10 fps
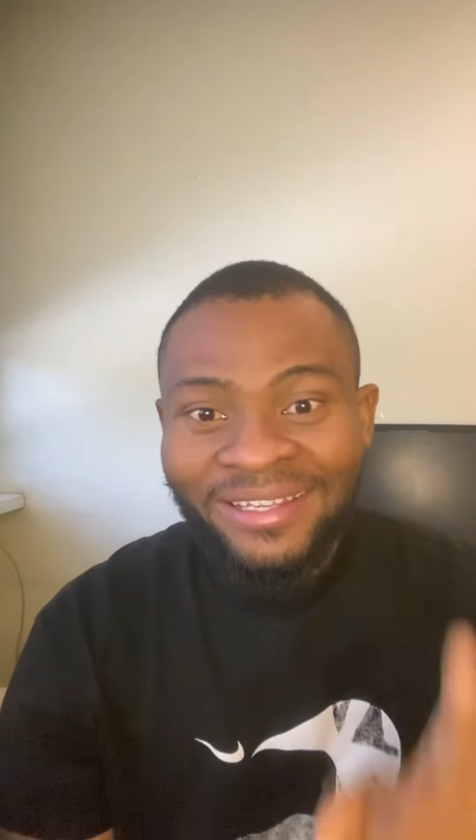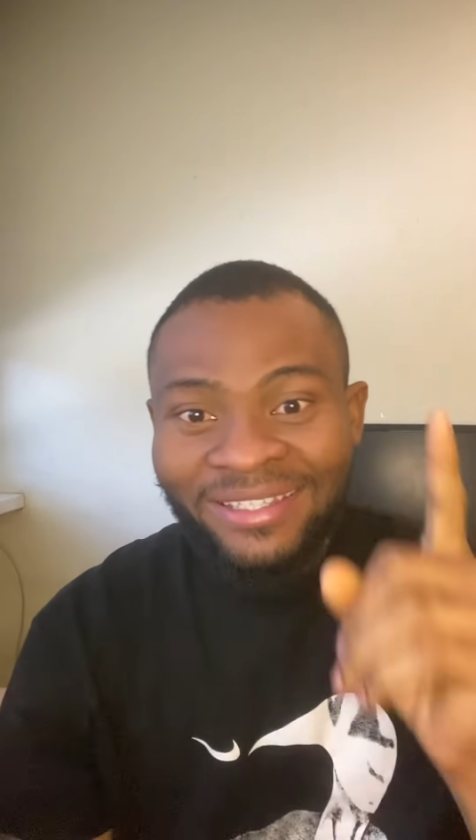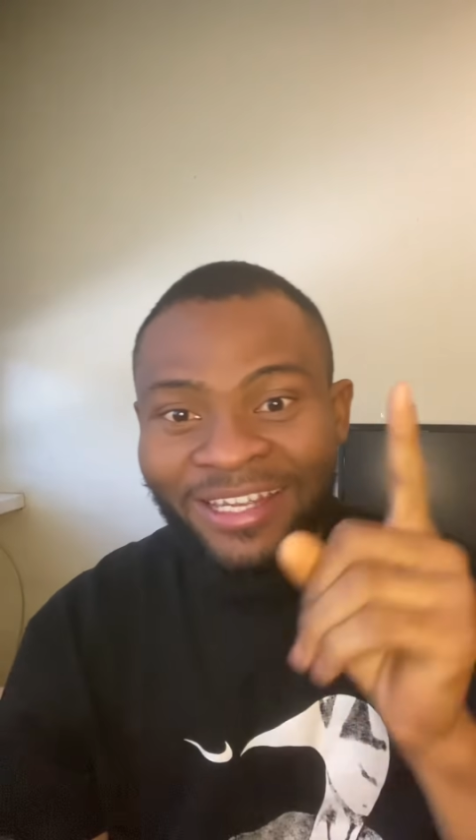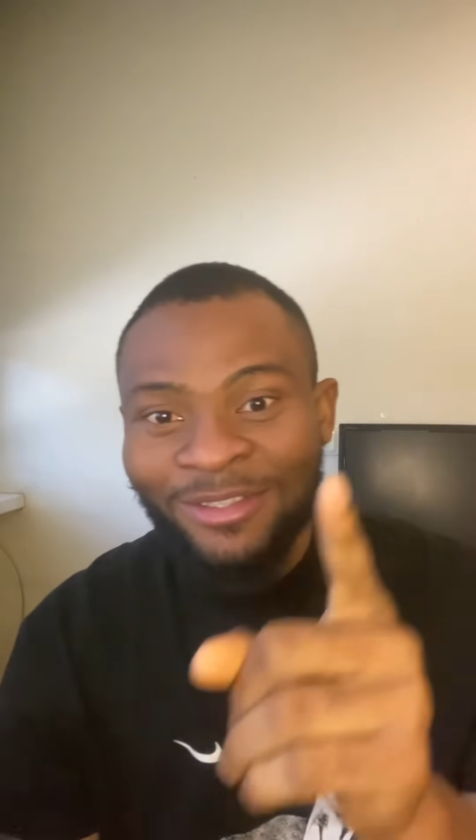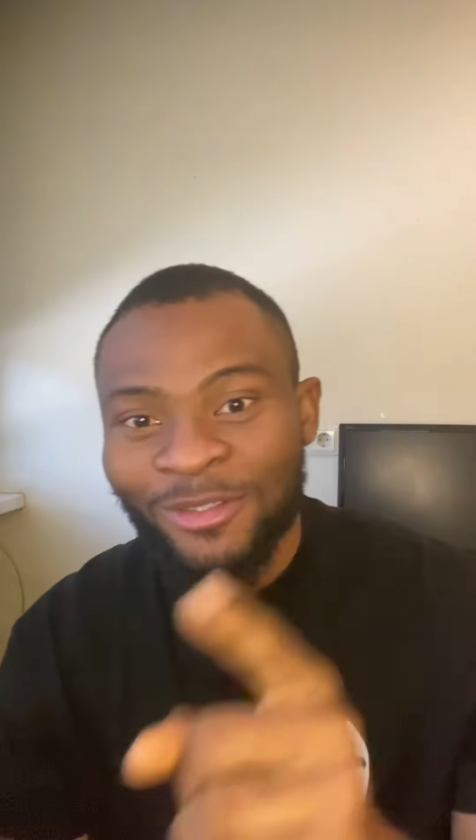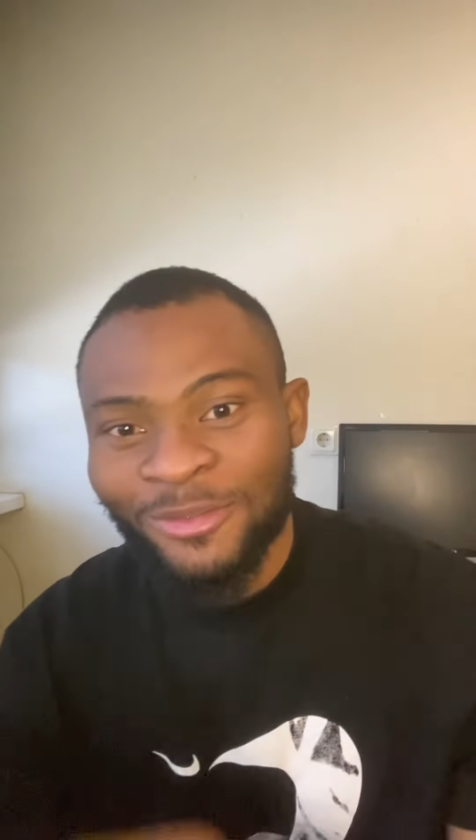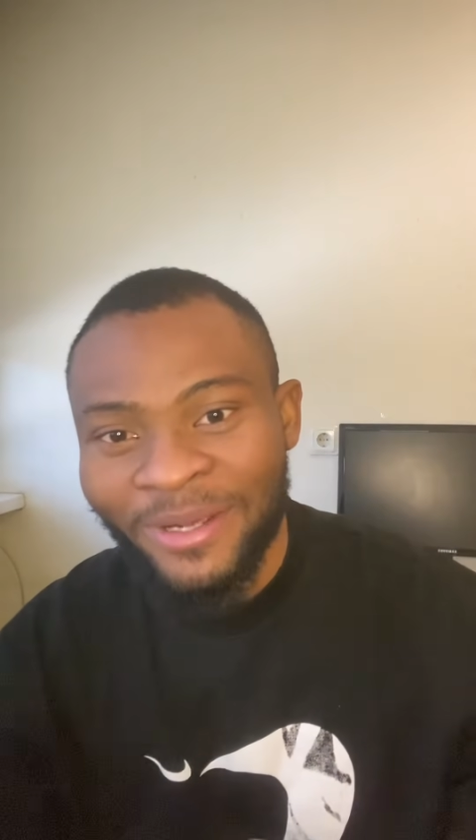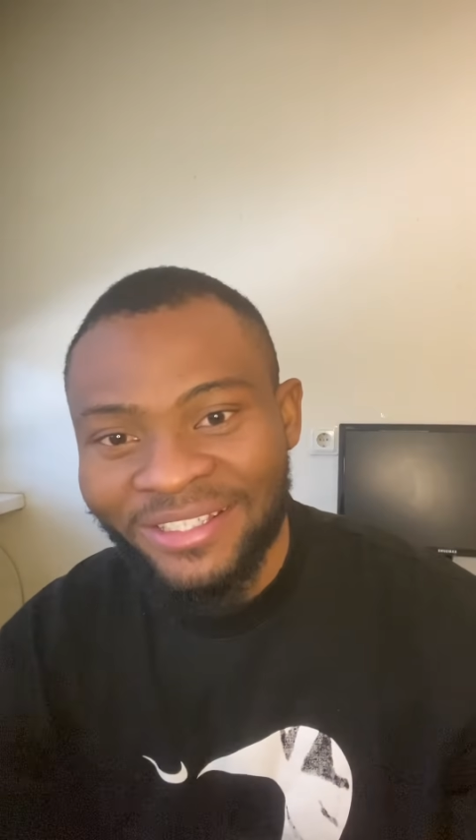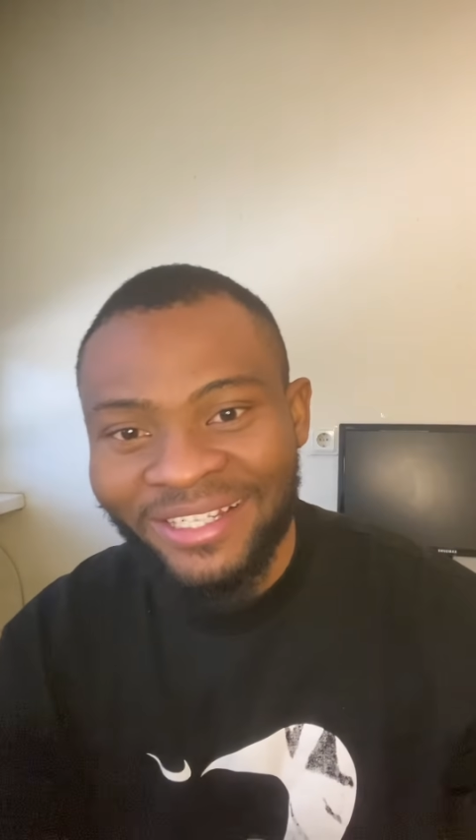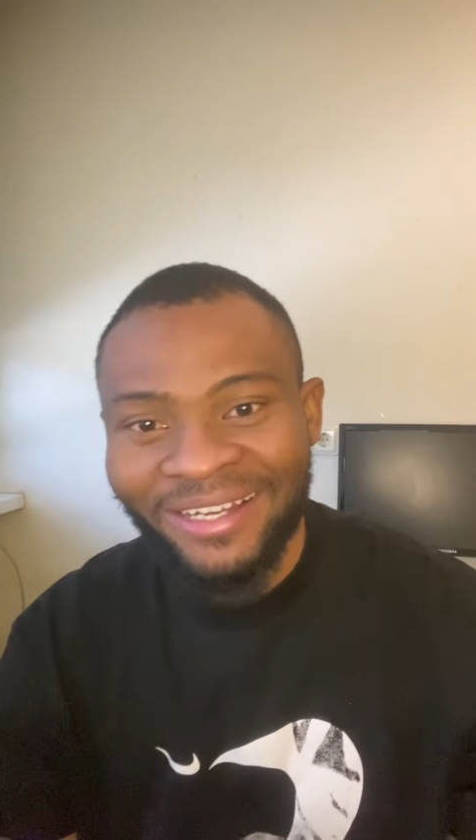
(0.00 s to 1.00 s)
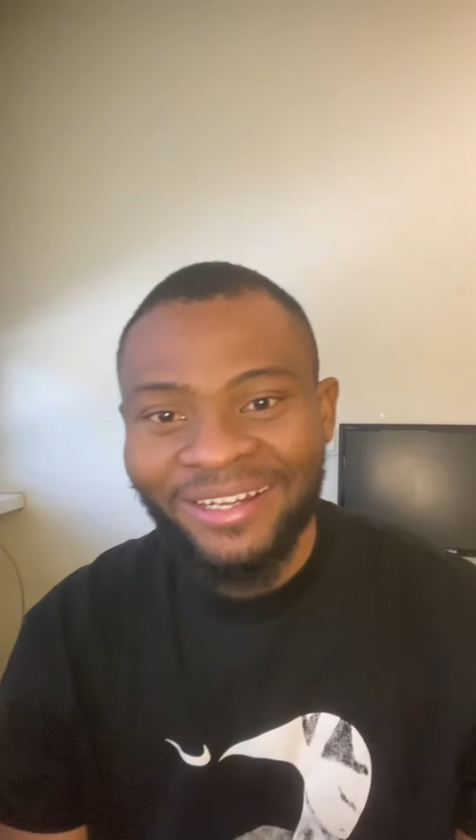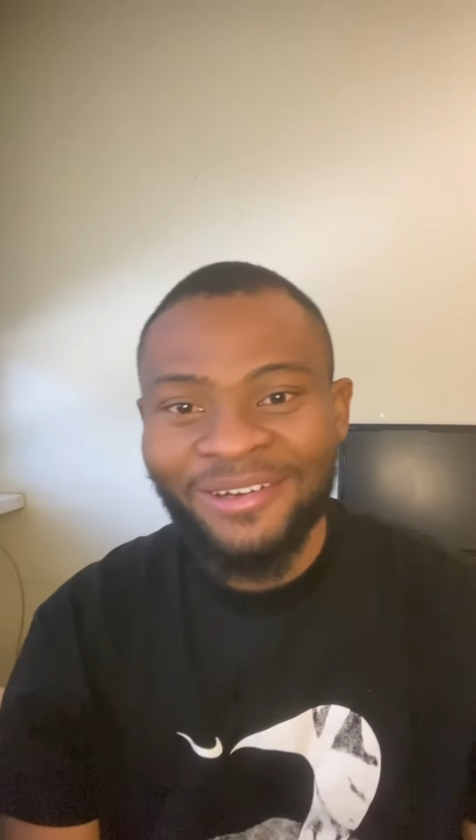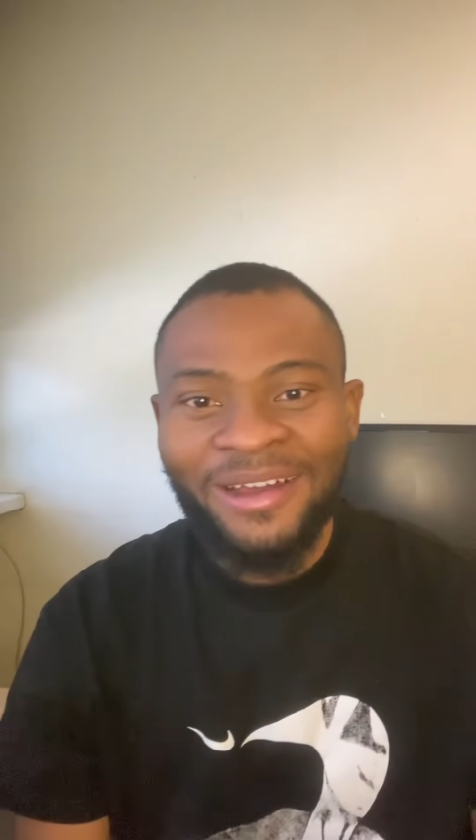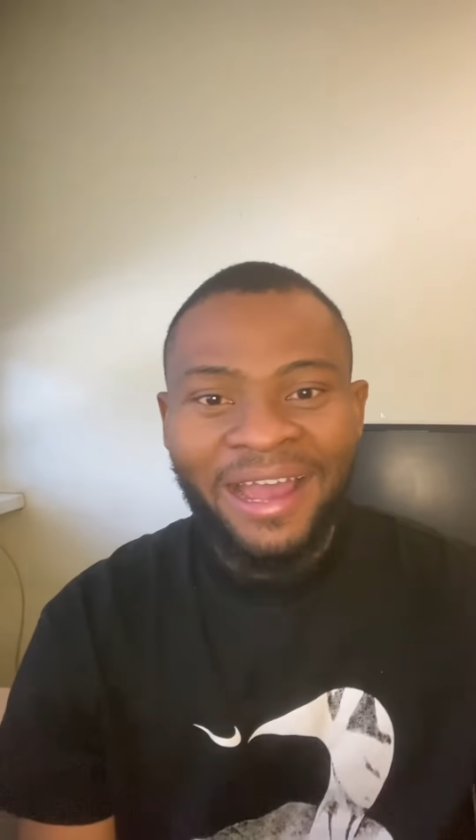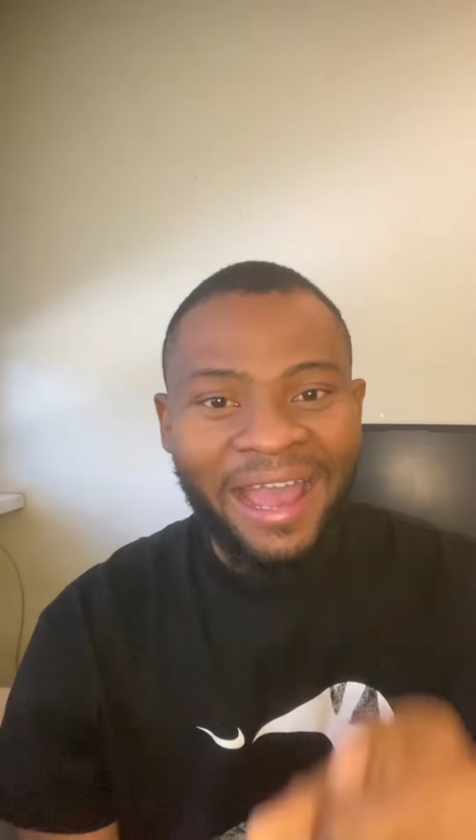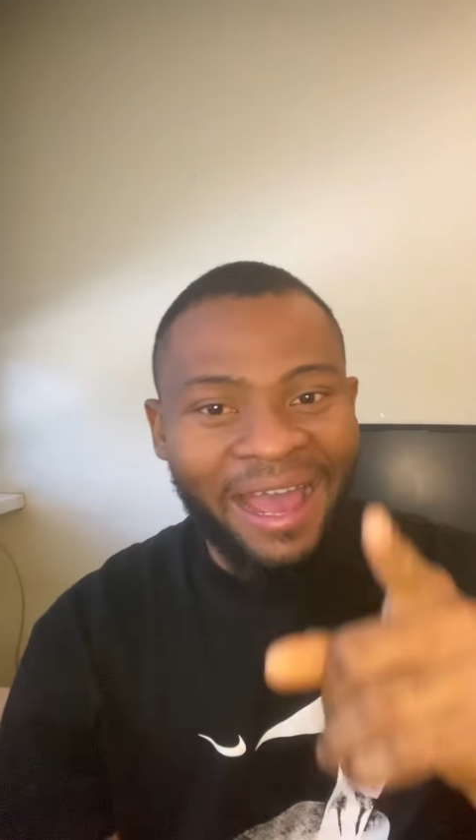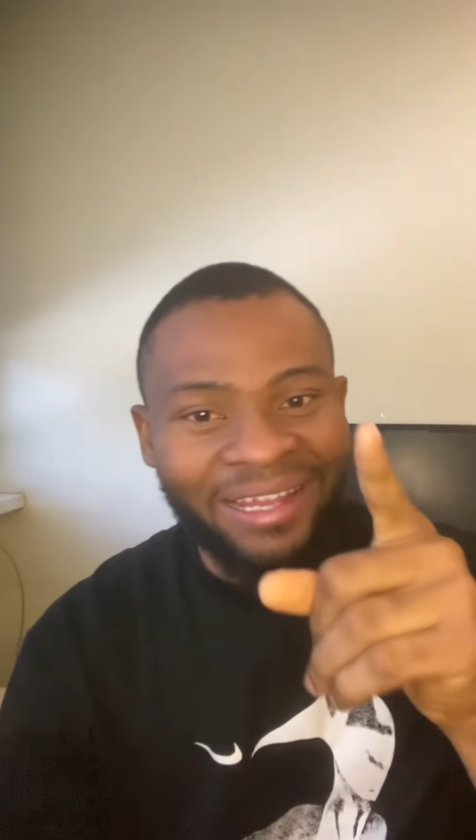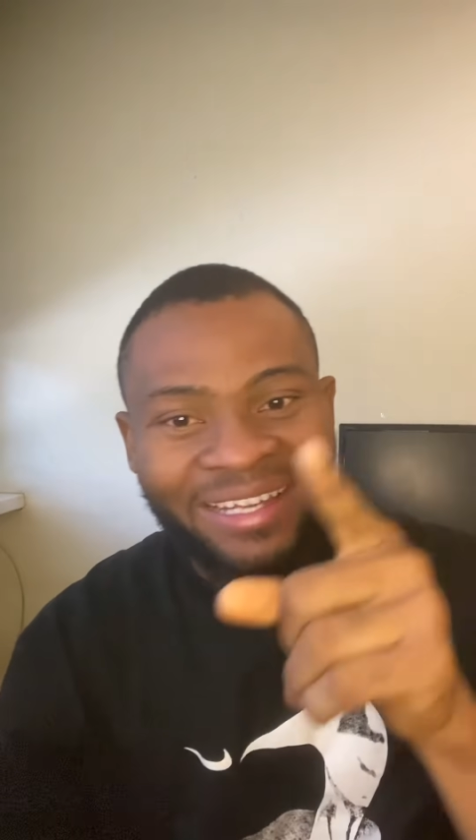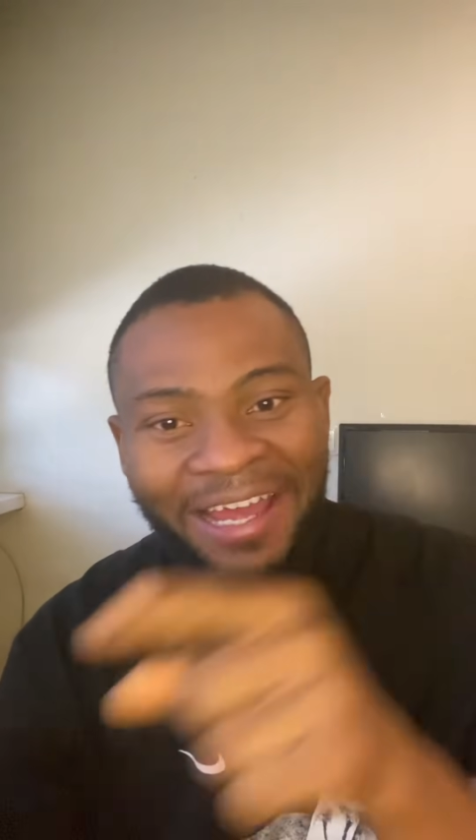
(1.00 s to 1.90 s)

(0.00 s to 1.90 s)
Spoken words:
stay tuned to my channel and